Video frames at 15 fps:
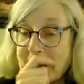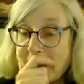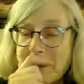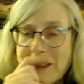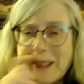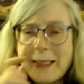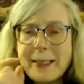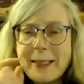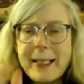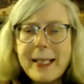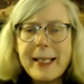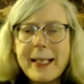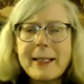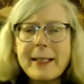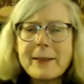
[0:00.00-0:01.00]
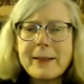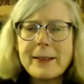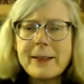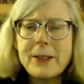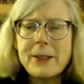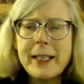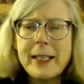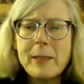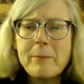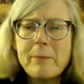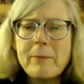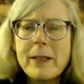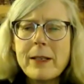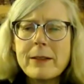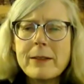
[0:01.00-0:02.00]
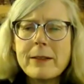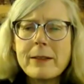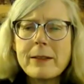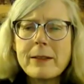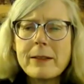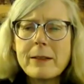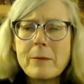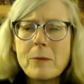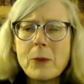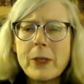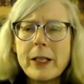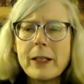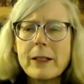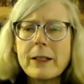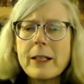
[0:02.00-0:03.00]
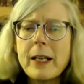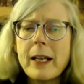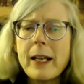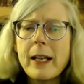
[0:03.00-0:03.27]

you on tonight? I saw your name somewhere,